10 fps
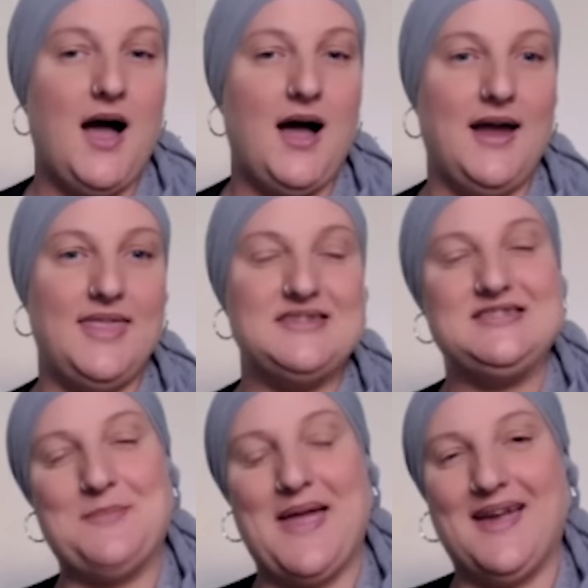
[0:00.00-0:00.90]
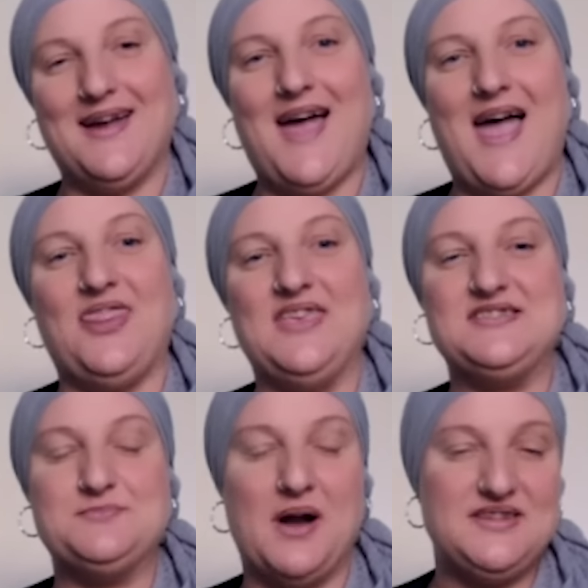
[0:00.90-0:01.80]
Hi, this is Maya, and this
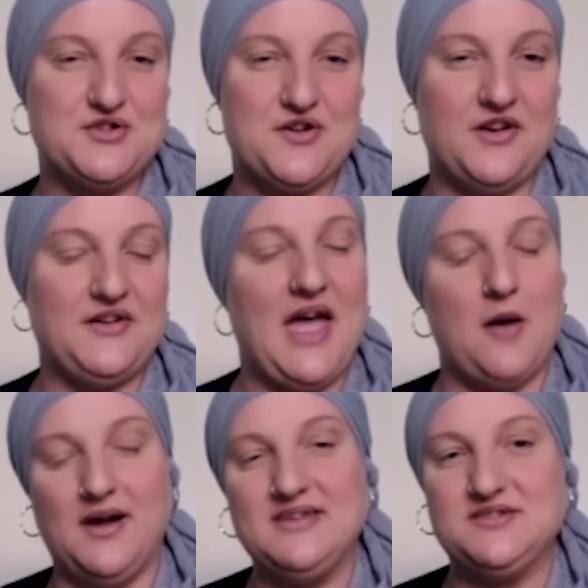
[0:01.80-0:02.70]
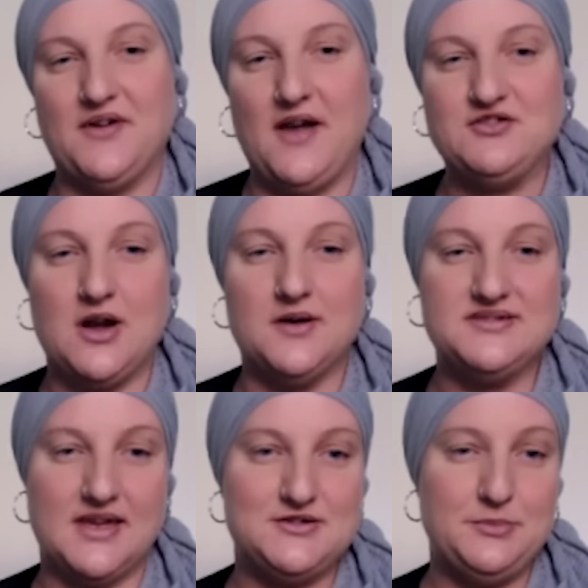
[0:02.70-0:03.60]
is my story on how I survived child
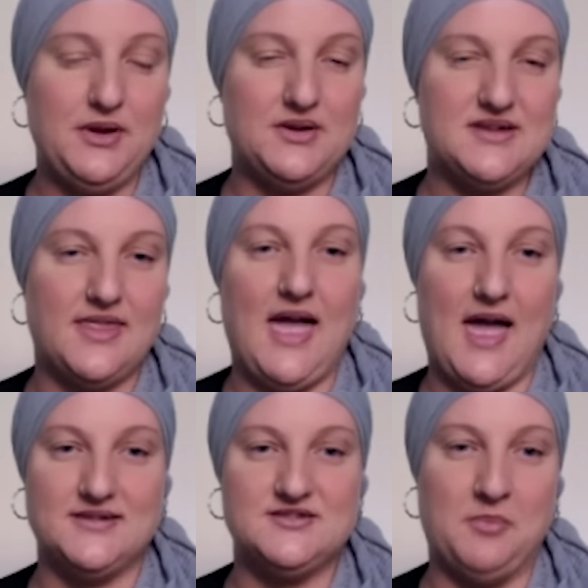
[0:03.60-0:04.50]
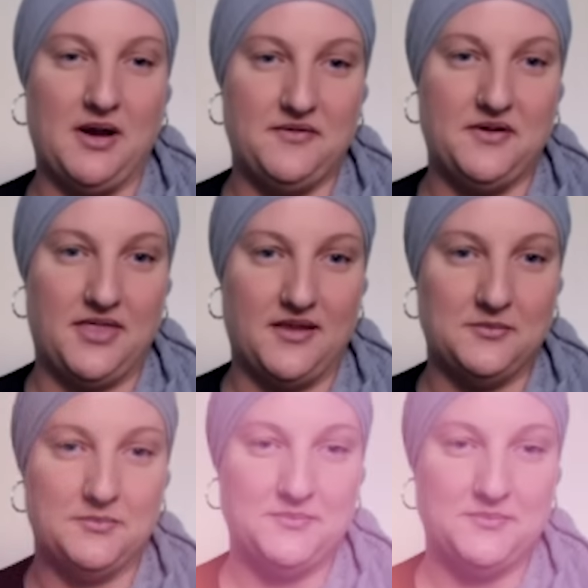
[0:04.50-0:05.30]
sex abuse at the hands of my father.